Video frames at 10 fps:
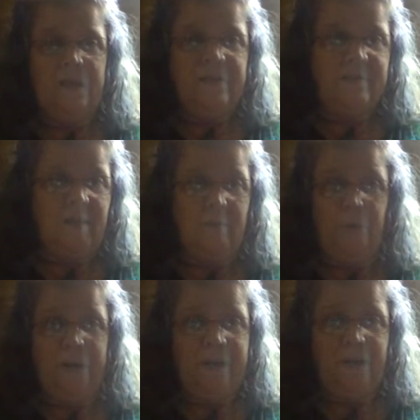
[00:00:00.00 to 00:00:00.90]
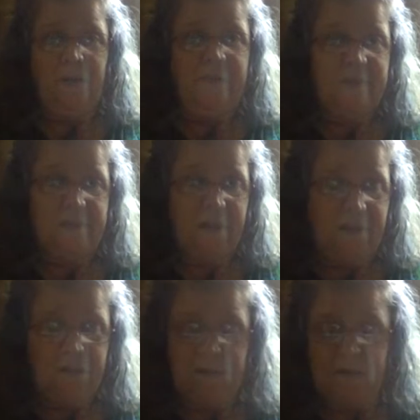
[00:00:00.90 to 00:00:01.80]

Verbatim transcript: is celebrating it on this end.